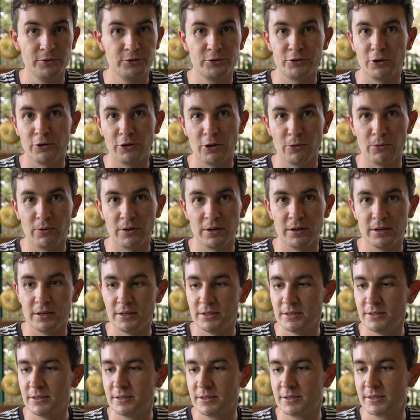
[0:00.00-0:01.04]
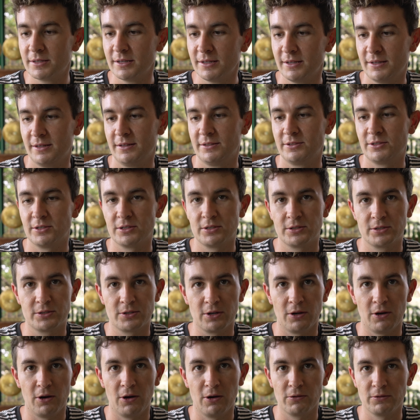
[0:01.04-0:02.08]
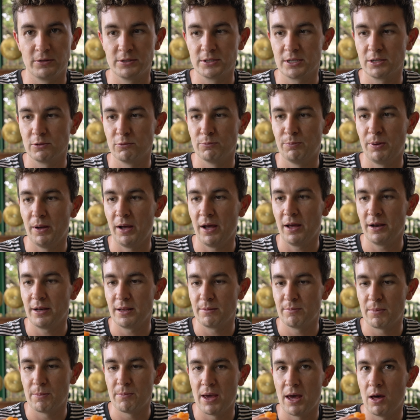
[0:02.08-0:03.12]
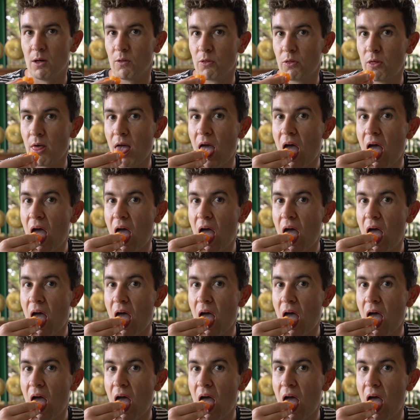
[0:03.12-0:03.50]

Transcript: Don't know what it is. Just orange little party in my mouth.